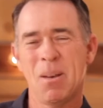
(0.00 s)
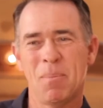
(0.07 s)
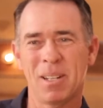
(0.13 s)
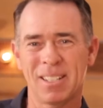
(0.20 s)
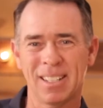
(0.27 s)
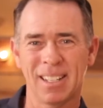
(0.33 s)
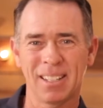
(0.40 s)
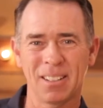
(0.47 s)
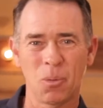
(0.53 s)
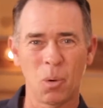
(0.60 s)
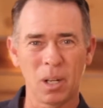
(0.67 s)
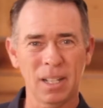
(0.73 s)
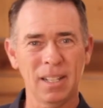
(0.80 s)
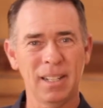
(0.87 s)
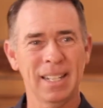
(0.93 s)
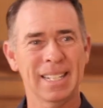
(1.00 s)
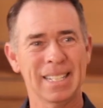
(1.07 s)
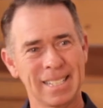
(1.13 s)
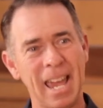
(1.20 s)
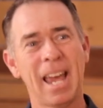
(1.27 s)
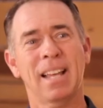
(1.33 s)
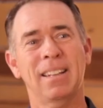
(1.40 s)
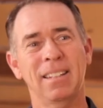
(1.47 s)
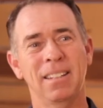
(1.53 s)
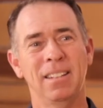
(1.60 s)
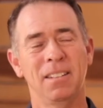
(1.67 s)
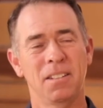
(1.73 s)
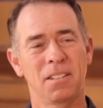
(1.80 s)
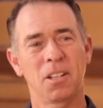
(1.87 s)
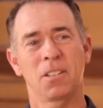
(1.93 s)
But what
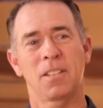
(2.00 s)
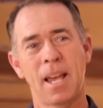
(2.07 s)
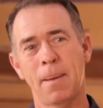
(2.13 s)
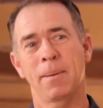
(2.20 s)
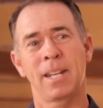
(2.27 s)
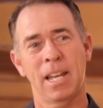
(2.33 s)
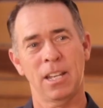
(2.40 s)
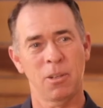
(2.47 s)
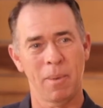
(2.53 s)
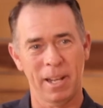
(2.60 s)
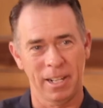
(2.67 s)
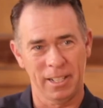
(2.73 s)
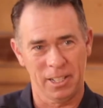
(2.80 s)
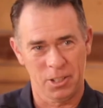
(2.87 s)
exactly does Habitat Humanity